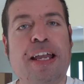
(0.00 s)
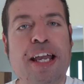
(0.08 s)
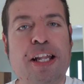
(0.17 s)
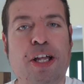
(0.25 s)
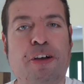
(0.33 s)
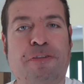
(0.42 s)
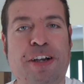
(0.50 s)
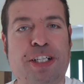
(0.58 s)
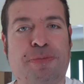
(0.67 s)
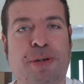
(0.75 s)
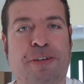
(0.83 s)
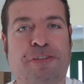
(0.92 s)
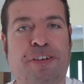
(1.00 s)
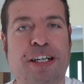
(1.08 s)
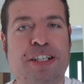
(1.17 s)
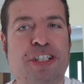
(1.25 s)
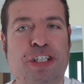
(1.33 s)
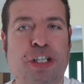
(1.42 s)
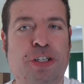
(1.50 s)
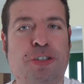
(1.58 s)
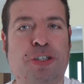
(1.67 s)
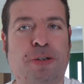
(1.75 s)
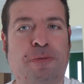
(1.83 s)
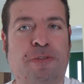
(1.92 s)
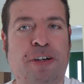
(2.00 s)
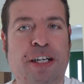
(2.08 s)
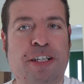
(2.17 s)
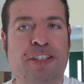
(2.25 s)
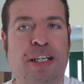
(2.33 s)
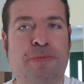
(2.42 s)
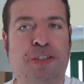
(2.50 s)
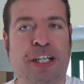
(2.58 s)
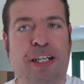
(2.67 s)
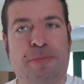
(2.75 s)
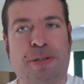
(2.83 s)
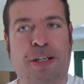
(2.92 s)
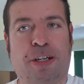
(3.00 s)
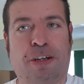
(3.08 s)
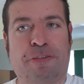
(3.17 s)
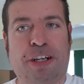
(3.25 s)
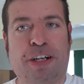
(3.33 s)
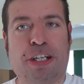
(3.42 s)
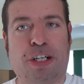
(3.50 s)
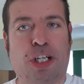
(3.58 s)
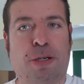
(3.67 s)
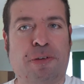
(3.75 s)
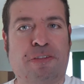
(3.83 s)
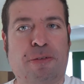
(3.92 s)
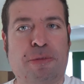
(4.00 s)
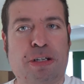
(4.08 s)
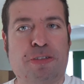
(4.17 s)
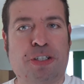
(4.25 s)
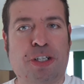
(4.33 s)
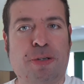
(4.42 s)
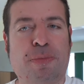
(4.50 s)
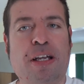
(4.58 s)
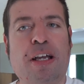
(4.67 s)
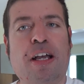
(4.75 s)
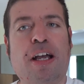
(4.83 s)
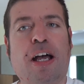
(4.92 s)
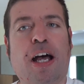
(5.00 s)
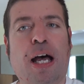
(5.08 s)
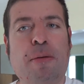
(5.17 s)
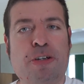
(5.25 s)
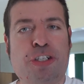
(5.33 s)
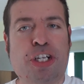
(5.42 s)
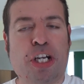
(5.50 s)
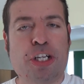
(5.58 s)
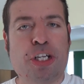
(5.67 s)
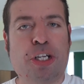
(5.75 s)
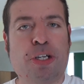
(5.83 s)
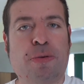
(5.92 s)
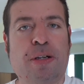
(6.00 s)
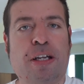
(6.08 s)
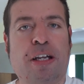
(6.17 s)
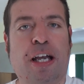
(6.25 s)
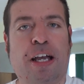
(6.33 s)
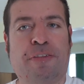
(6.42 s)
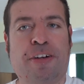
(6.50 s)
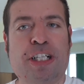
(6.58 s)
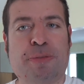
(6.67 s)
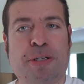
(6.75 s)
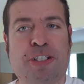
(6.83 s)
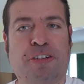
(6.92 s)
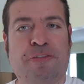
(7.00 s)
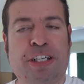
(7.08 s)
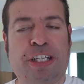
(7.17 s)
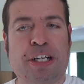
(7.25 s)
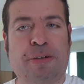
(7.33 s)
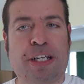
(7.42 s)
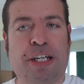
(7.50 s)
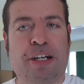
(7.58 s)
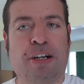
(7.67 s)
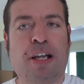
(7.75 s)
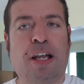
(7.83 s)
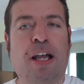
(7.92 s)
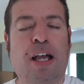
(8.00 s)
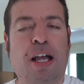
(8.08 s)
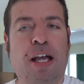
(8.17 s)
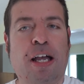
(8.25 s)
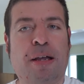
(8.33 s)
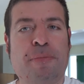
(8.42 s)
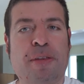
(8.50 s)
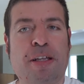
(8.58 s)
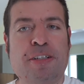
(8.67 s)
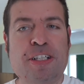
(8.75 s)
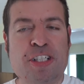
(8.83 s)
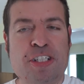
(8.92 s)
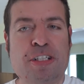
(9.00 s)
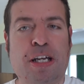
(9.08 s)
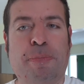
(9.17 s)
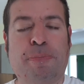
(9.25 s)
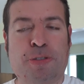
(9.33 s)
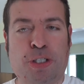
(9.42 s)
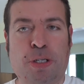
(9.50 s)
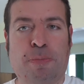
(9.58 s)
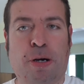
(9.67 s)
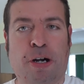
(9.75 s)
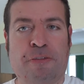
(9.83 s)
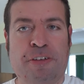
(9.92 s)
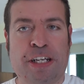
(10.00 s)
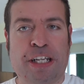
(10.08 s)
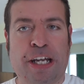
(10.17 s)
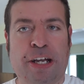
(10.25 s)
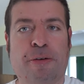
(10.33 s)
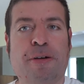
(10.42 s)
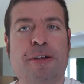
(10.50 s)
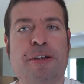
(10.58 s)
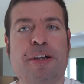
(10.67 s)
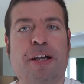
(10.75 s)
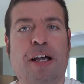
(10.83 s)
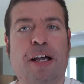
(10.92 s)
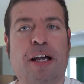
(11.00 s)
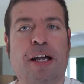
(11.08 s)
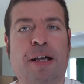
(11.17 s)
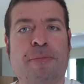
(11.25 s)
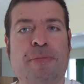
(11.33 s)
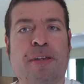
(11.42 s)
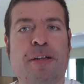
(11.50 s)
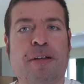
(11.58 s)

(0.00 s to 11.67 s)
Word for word: Hello, Facebook friends and YouTube friends. I'm Jacob Lenhoff here. Y'all know me from YouTube. I'm going to show you a very special video here. Um, this is a two-part video. Um,